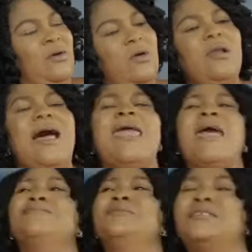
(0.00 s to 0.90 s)
All I
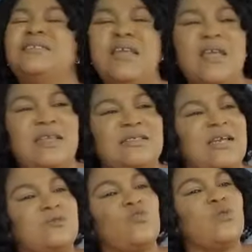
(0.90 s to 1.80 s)
am saying is
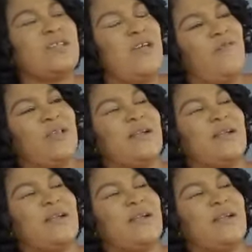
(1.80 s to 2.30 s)
that whatever